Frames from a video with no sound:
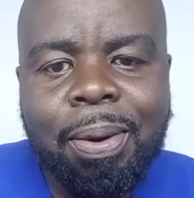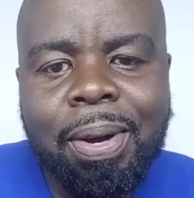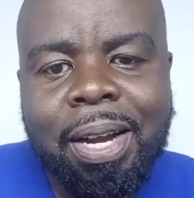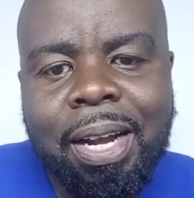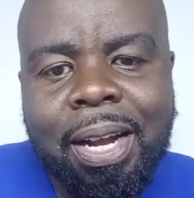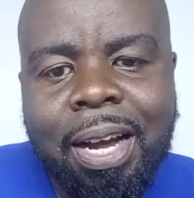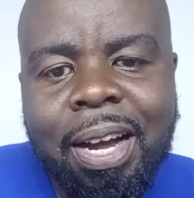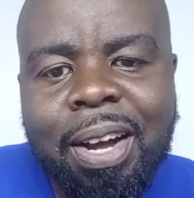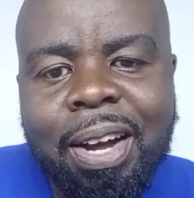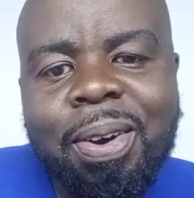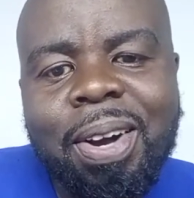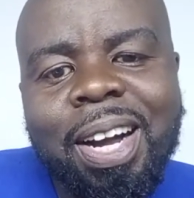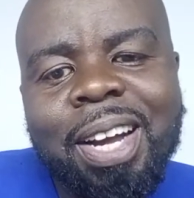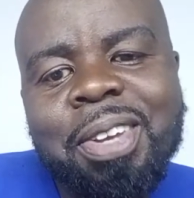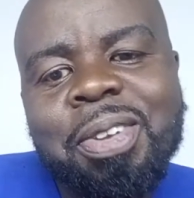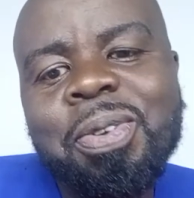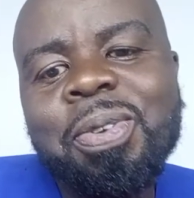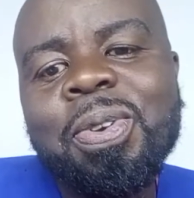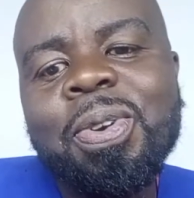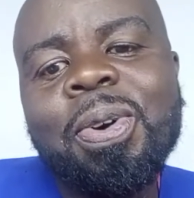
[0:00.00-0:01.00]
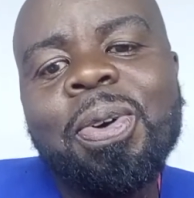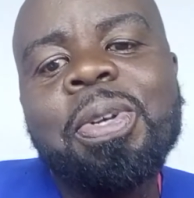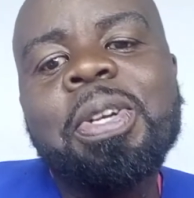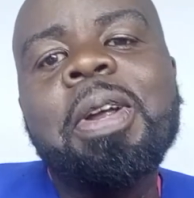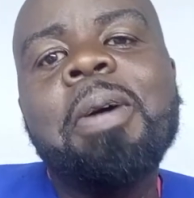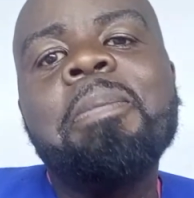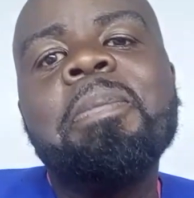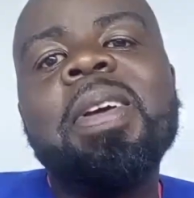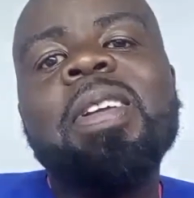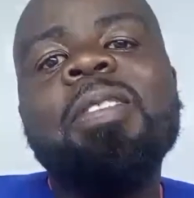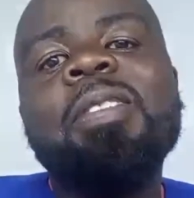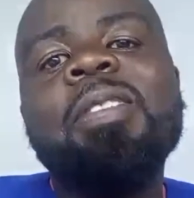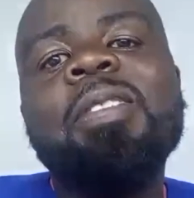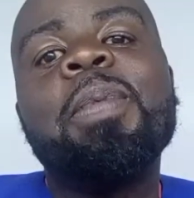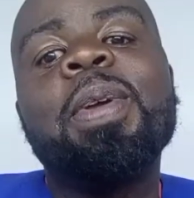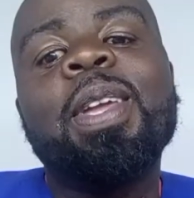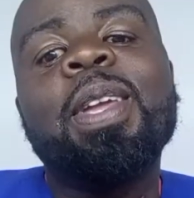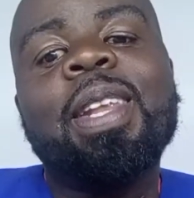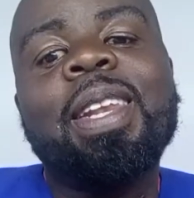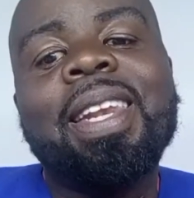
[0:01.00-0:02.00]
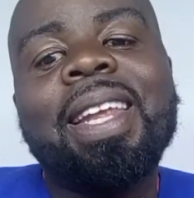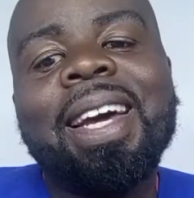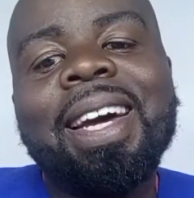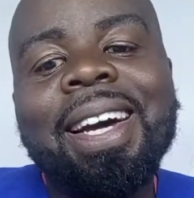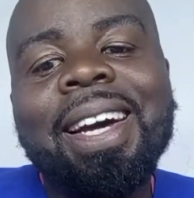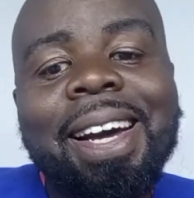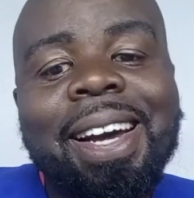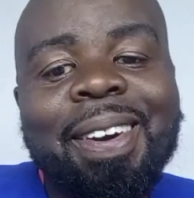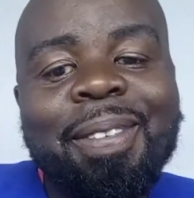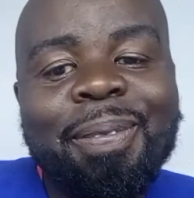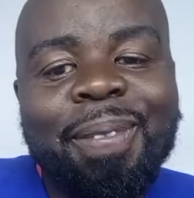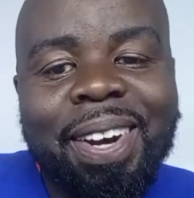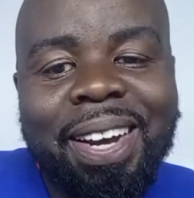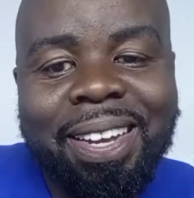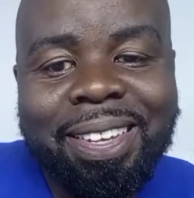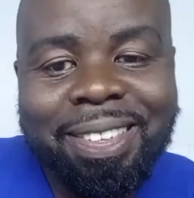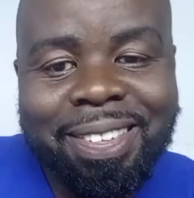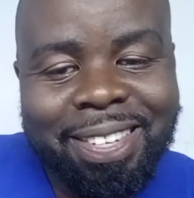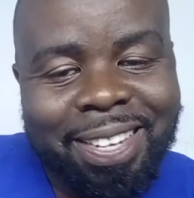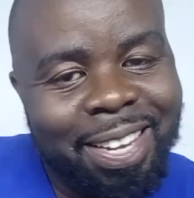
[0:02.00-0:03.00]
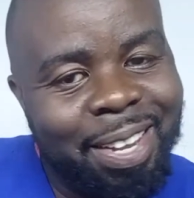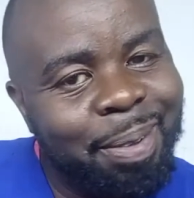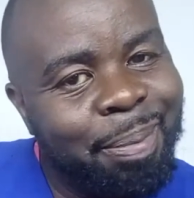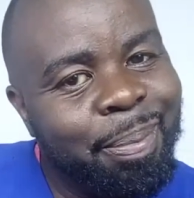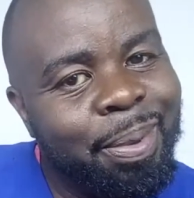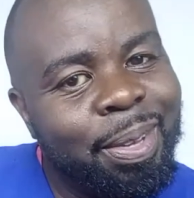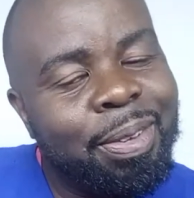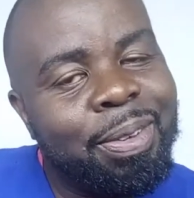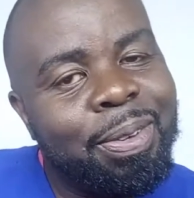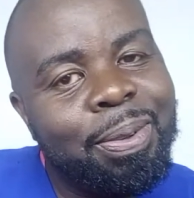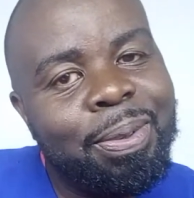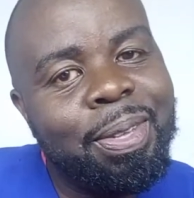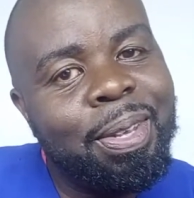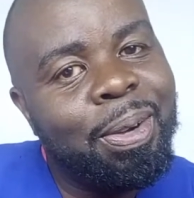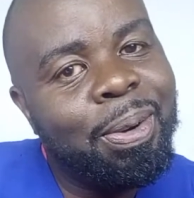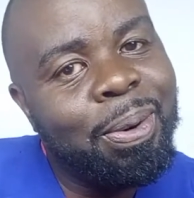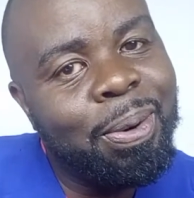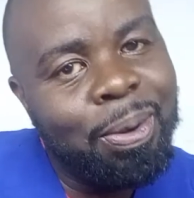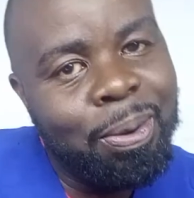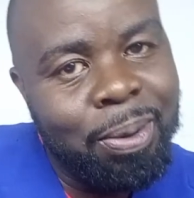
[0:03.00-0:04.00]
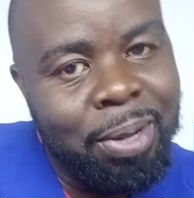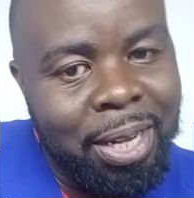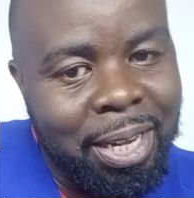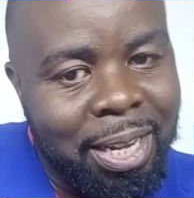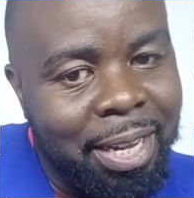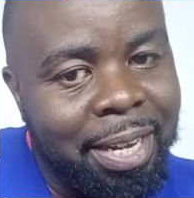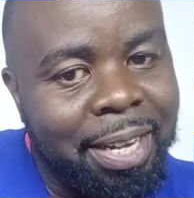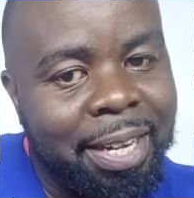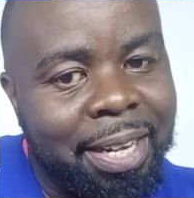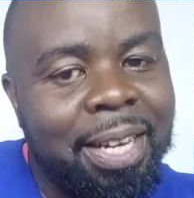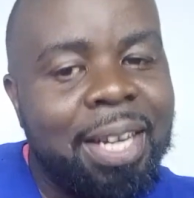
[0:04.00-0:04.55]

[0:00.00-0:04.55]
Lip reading: How are you, Dr. Benjamin? Maje, I missed you the whole weekend.